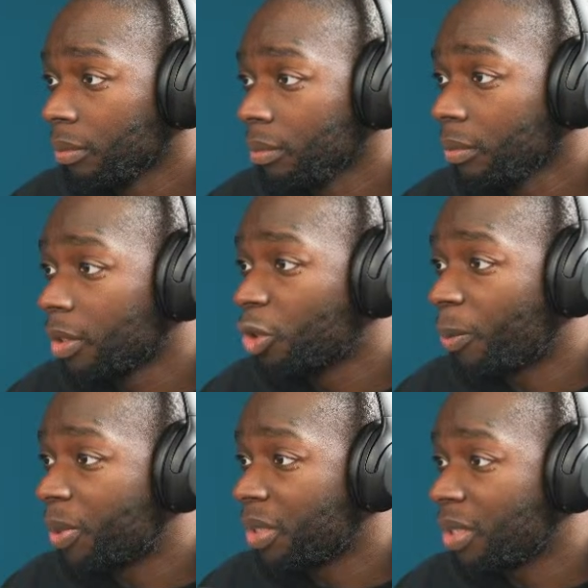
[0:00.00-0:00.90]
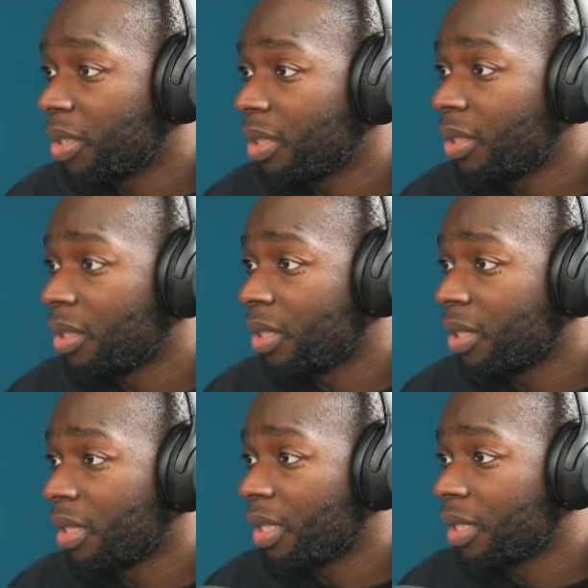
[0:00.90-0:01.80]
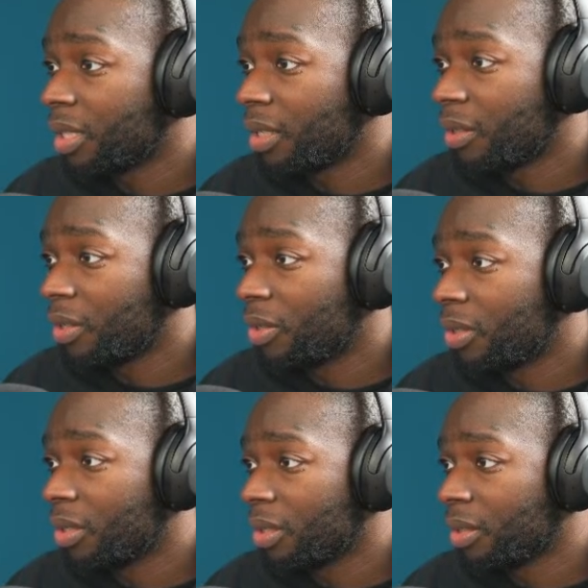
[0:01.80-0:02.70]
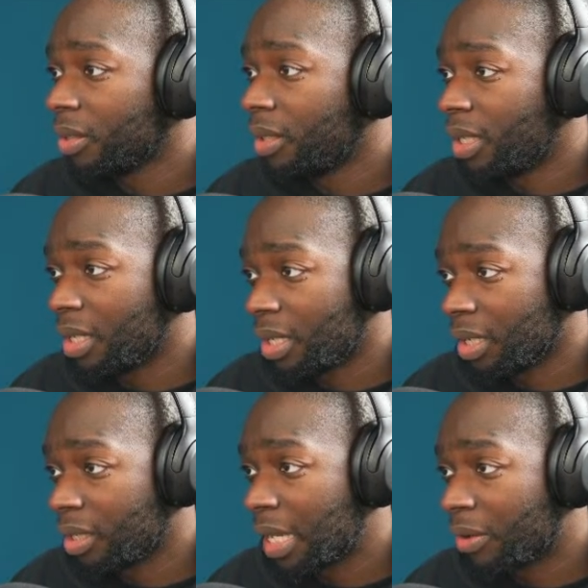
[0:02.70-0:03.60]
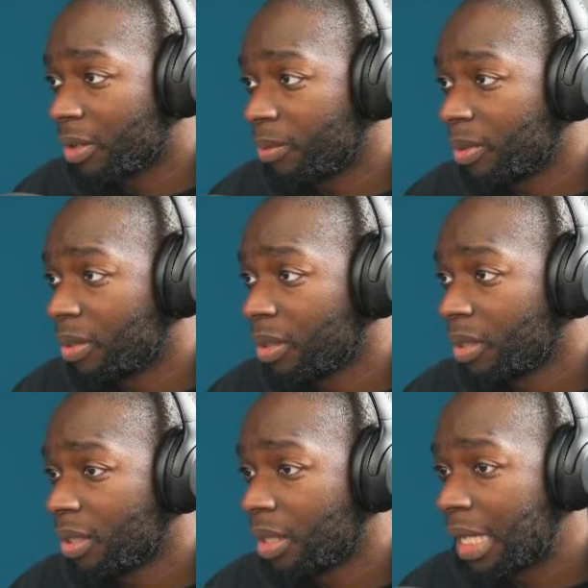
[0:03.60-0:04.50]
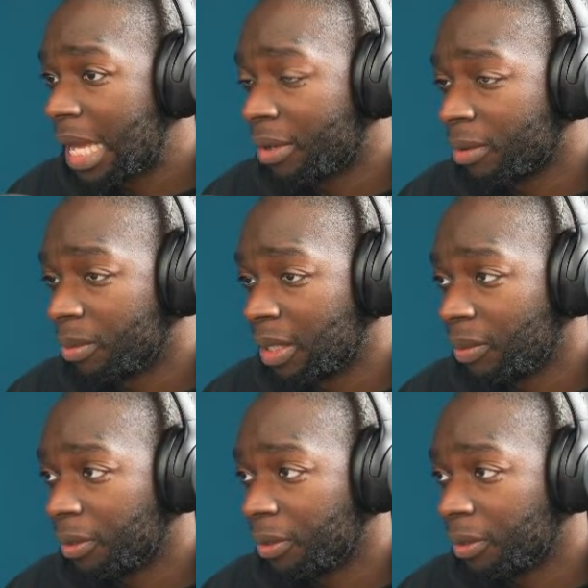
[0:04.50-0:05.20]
job positions, index, scenarios, scene index, outcomes. Here we go.